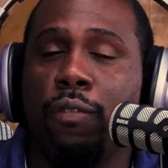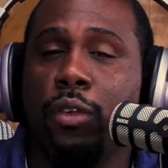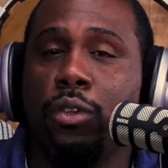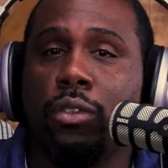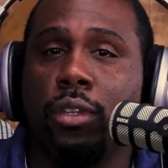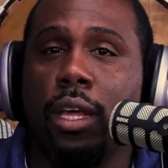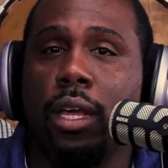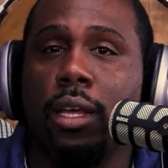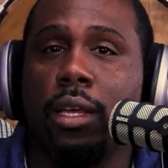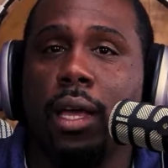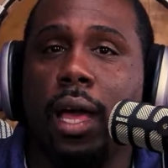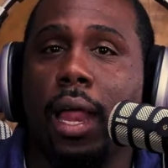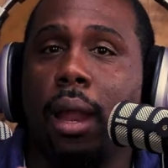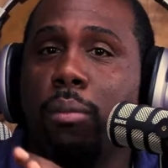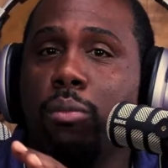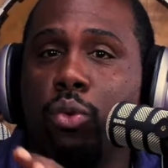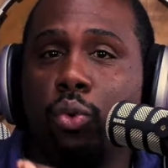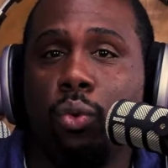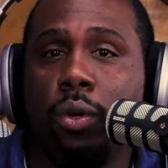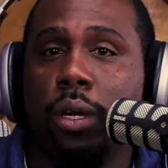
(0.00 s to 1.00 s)
feels like, God,
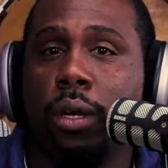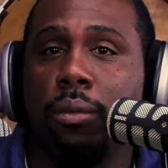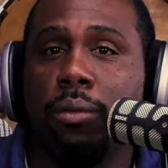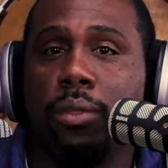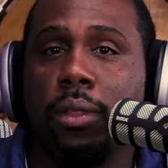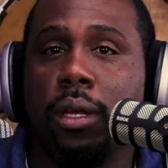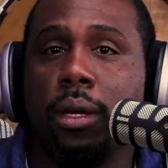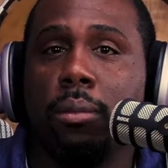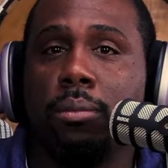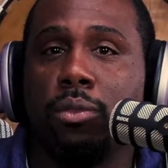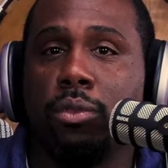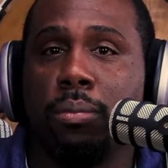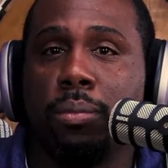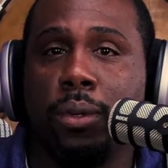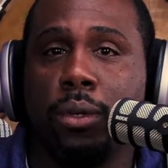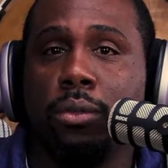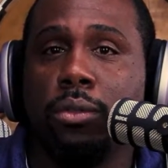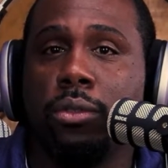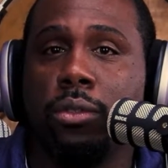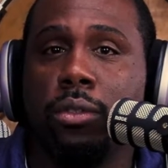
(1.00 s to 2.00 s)
I'm doing everything I'm
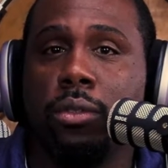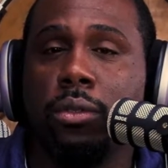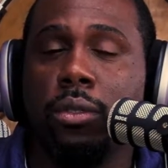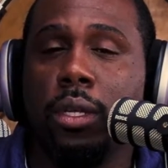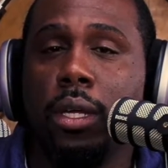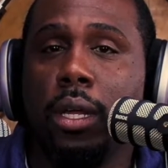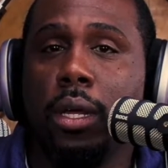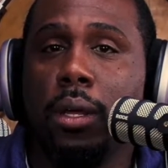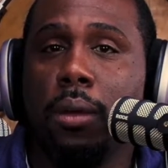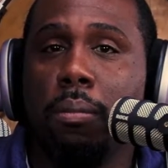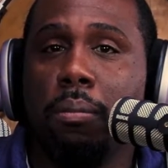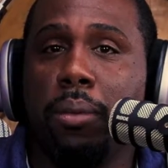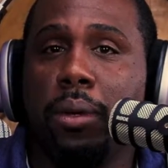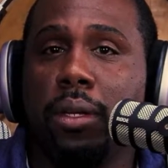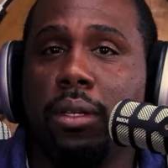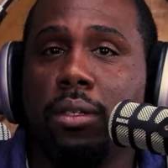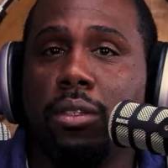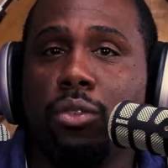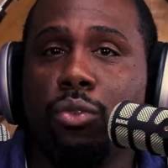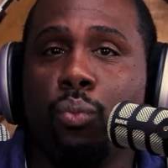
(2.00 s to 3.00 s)
supposed to.
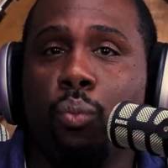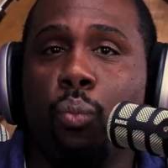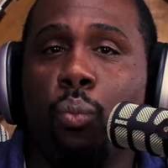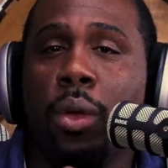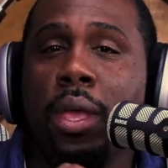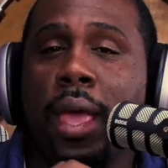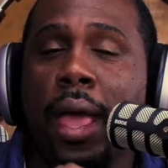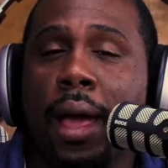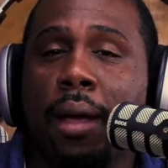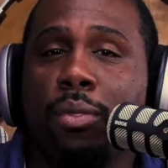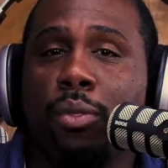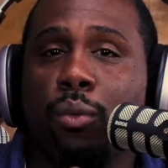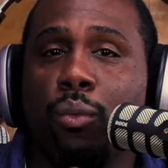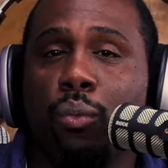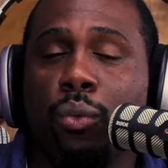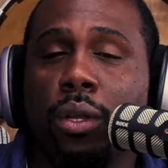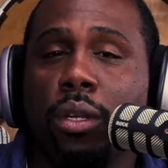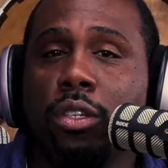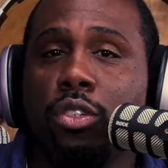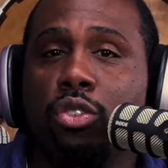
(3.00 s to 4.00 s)
But we have to
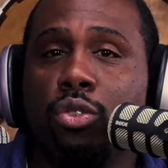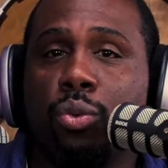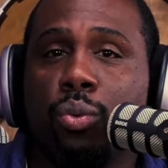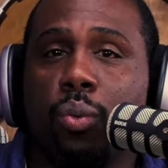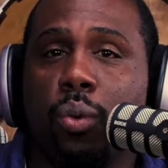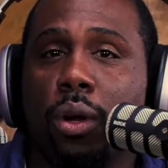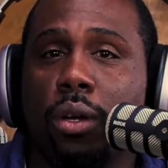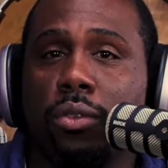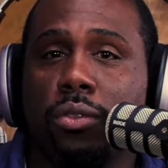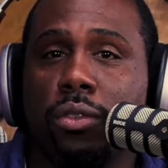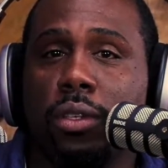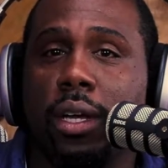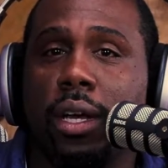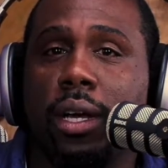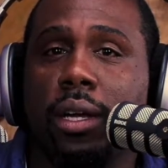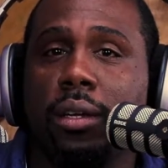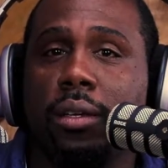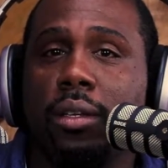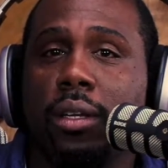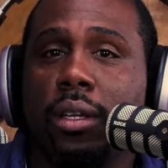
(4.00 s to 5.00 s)
really trust
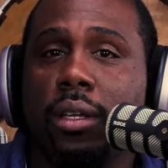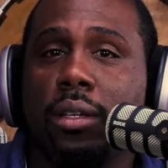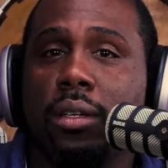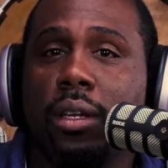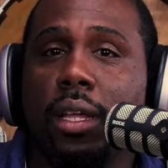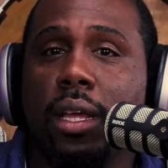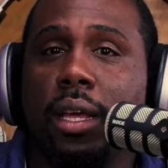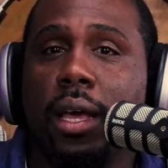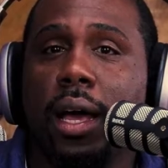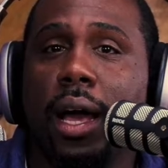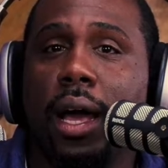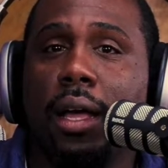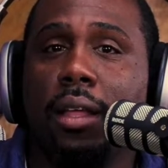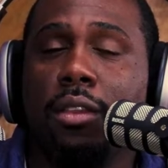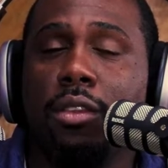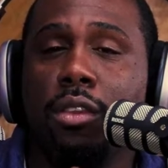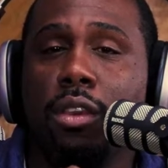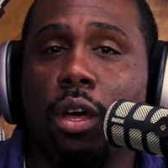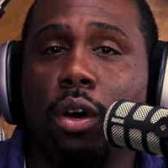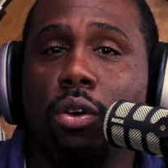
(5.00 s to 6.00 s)
God, that God
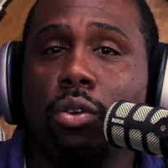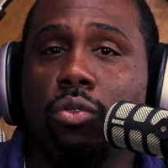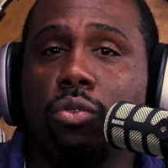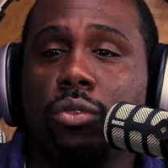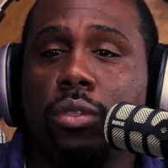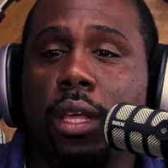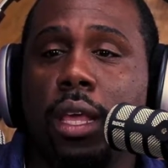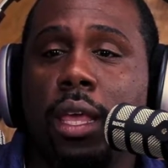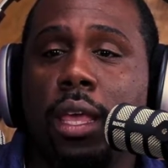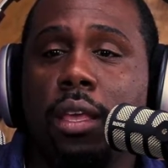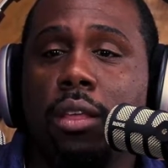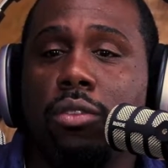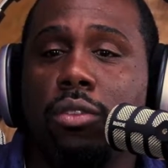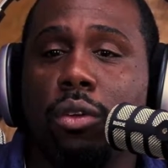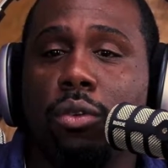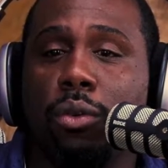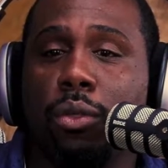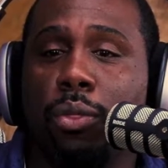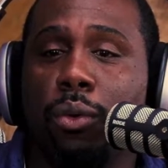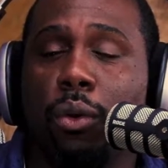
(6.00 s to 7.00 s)
knows and He's
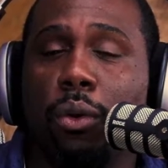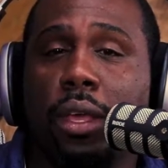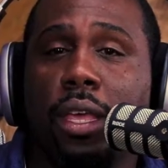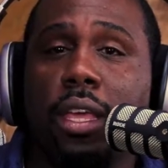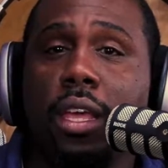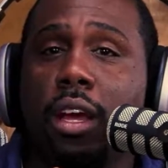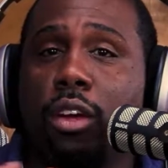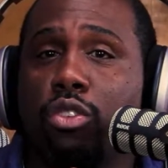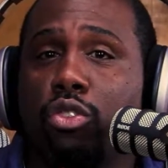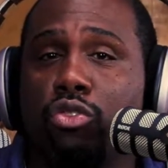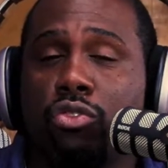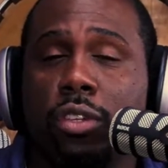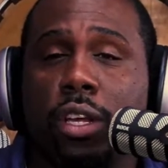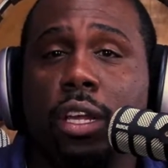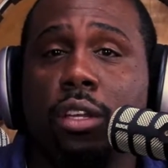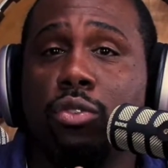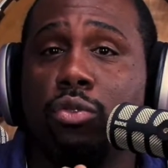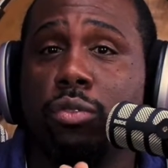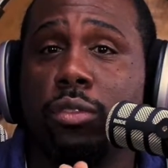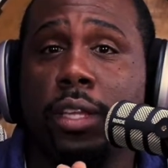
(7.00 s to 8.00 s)
on the throne. He
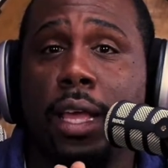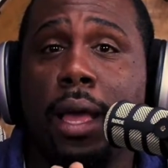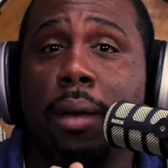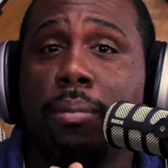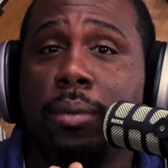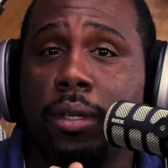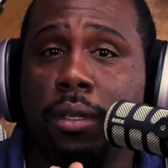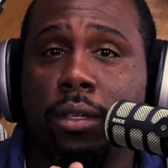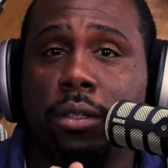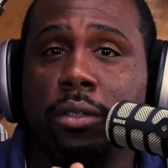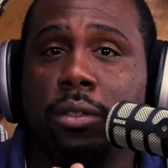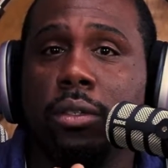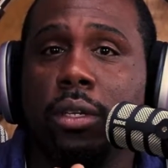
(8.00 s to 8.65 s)
understands what's happening here.